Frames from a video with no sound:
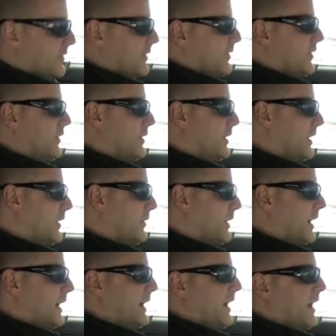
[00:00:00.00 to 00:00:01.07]
So you can either
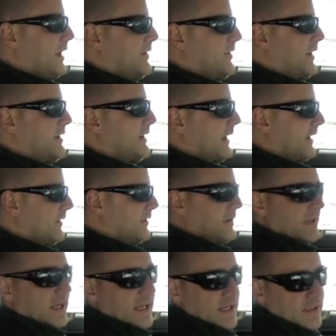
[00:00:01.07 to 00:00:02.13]
get it as a little
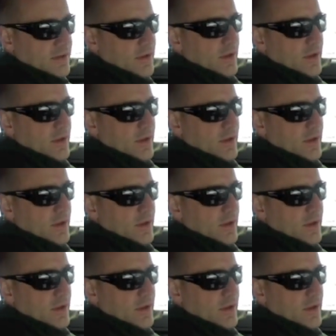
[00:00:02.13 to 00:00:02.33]
sedan